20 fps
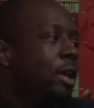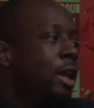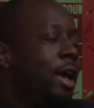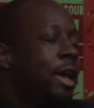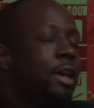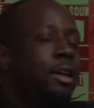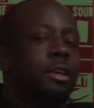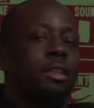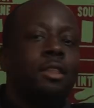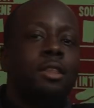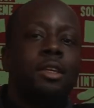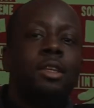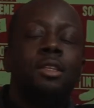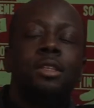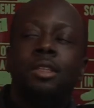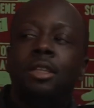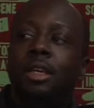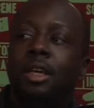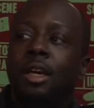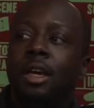Like this
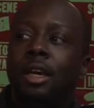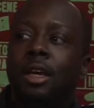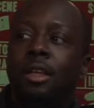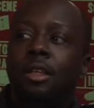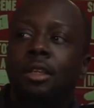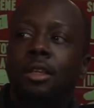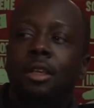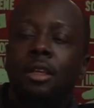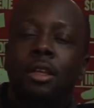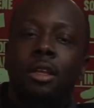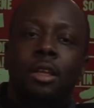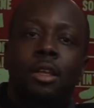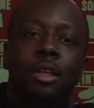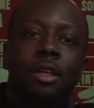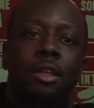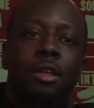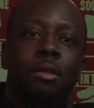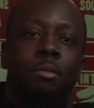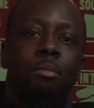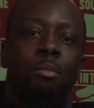kid,
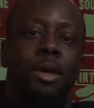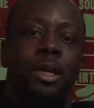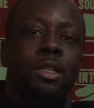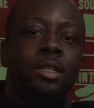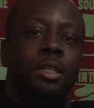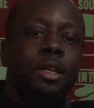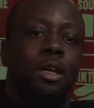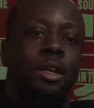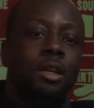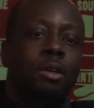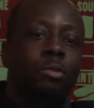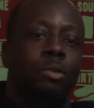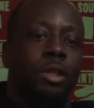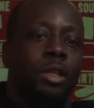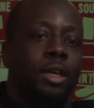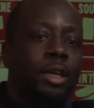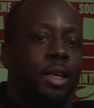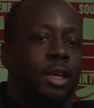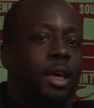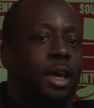basically when
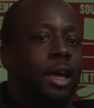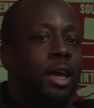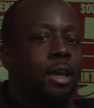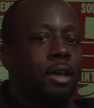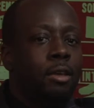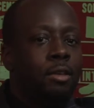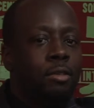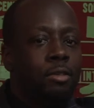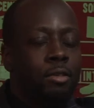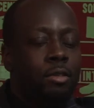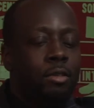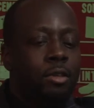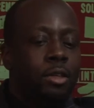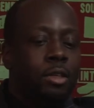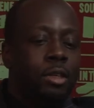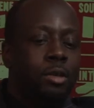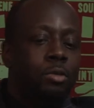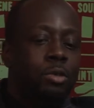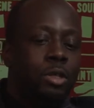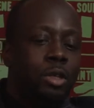the gangs, because
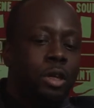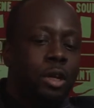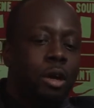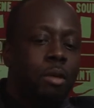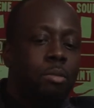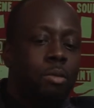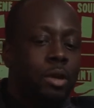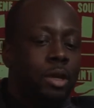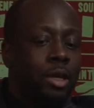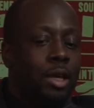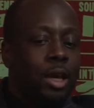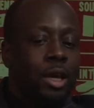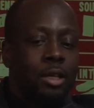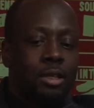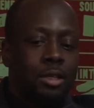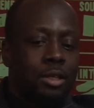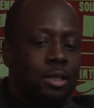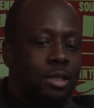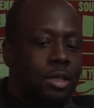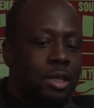there was a couple of
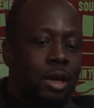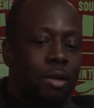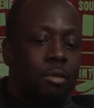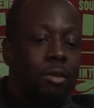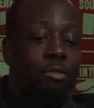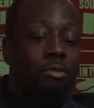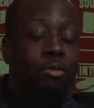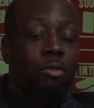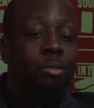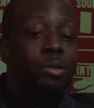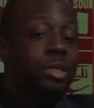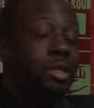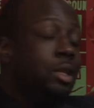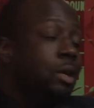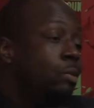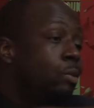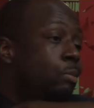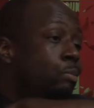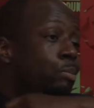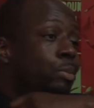gangs at the time, infamous, they
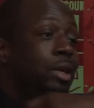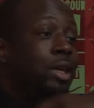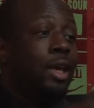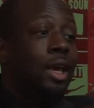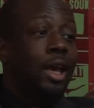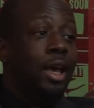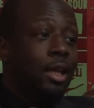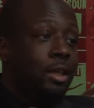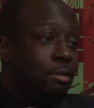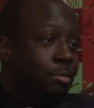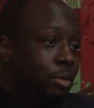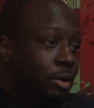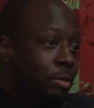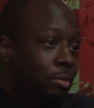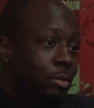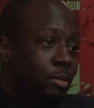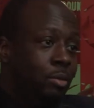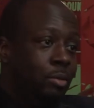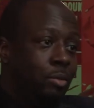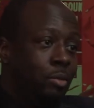would behead
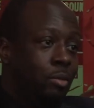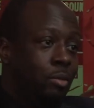people.